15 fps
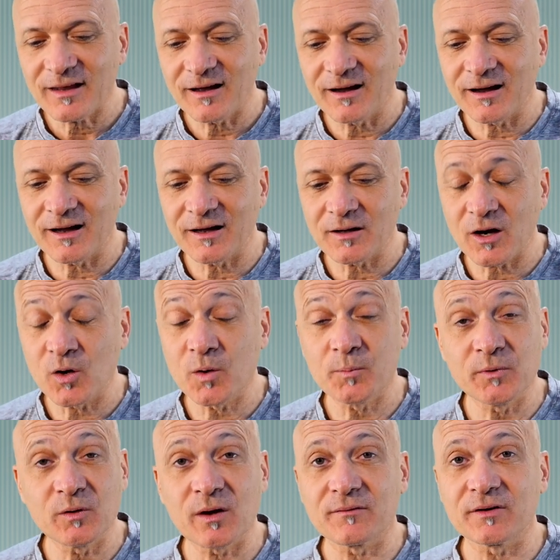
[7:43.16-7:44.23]
I
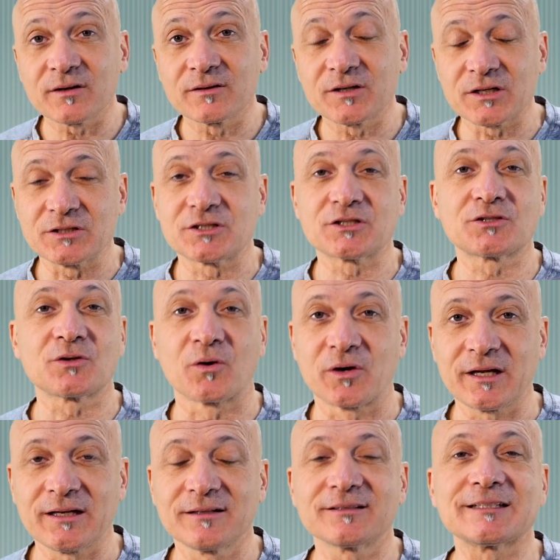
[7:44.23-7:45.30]
hope you have a good
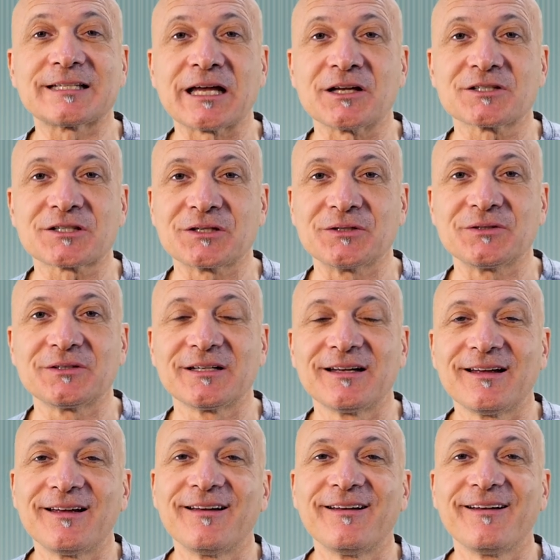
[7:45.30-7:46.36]
story to tell soon,
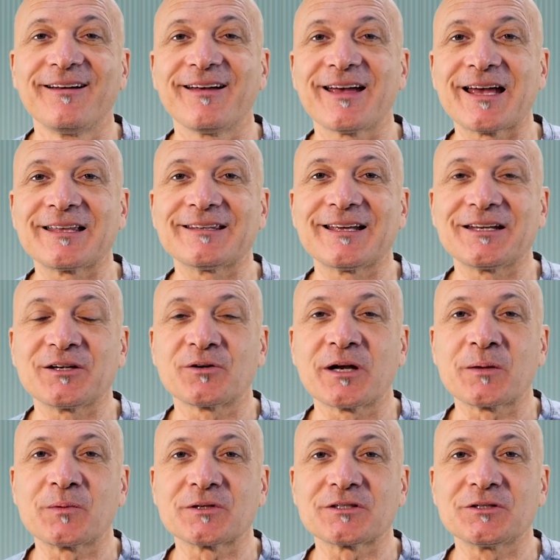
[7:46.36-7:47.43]
and that you're
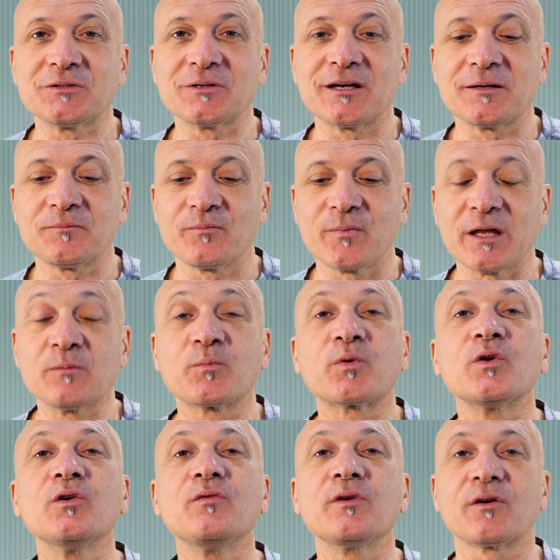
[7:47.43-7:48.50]
able to
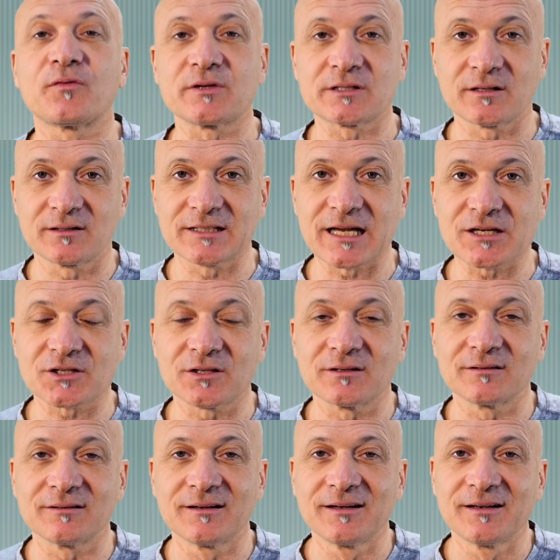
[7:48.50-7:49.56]
improve your
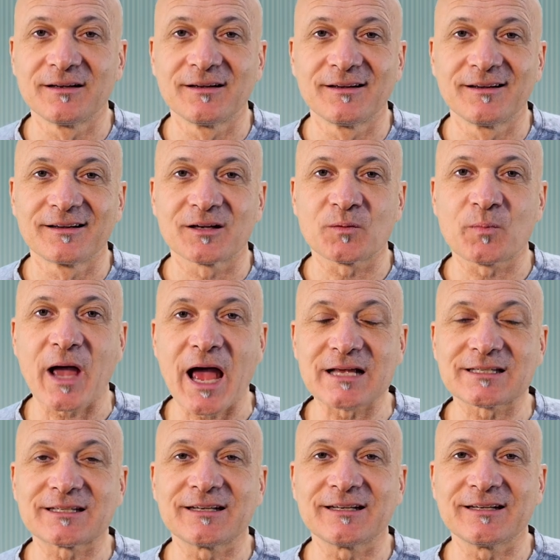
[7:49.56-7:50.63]
facilitation
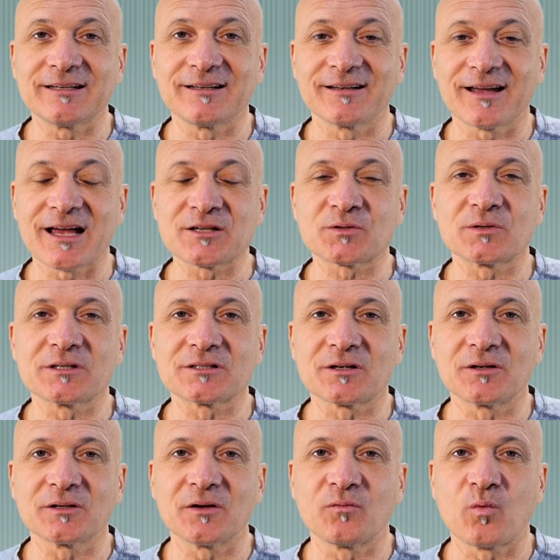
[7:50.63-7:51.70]
capacity as a
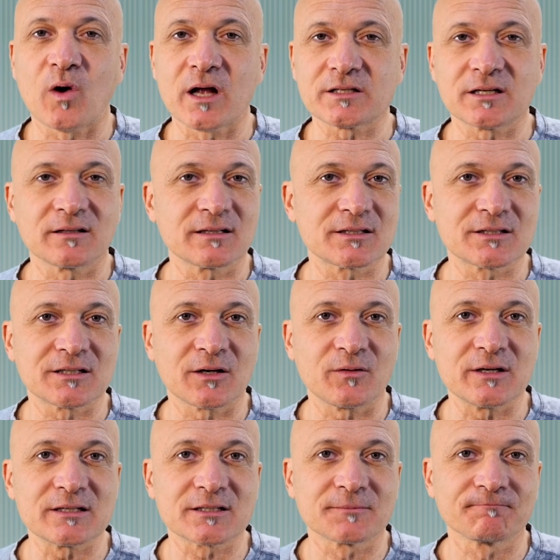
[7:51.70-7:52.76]
result of watching this
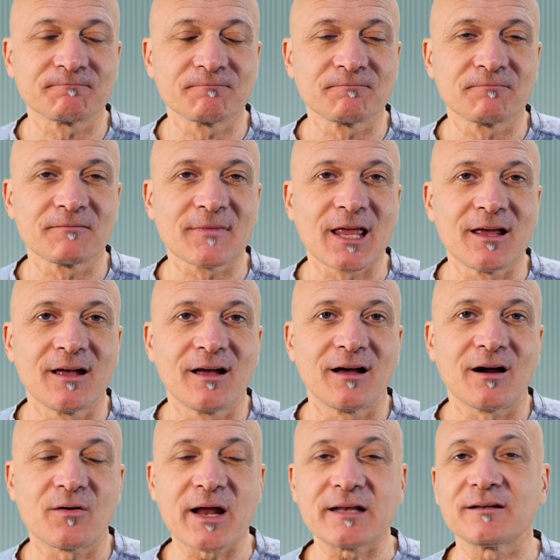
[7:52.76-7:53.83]
series.
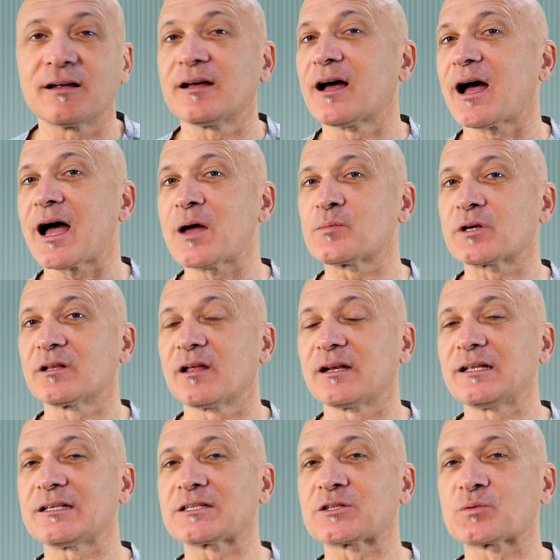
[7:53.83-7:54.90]
All right, I'm
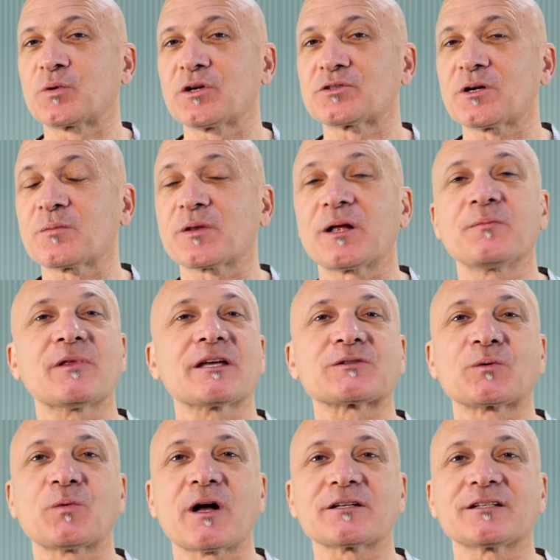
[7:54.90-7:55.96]
Kalani, this is World Drum Club. Thanks
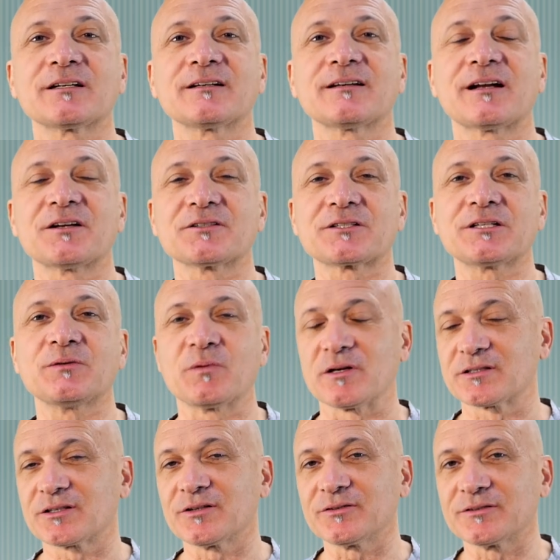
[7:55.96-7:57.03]
for watching, and I'll see you all
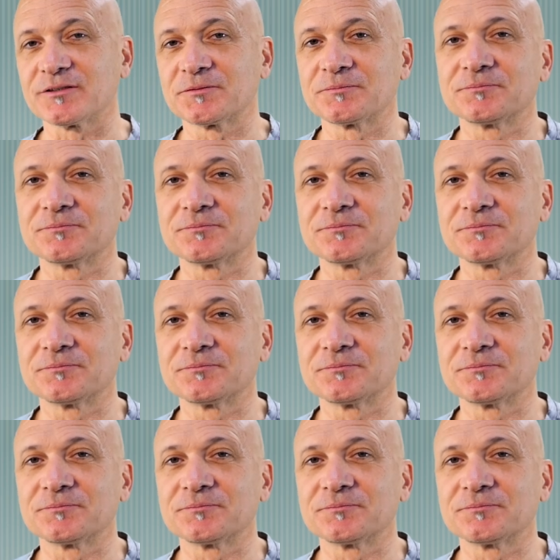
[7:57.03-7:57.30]
soon.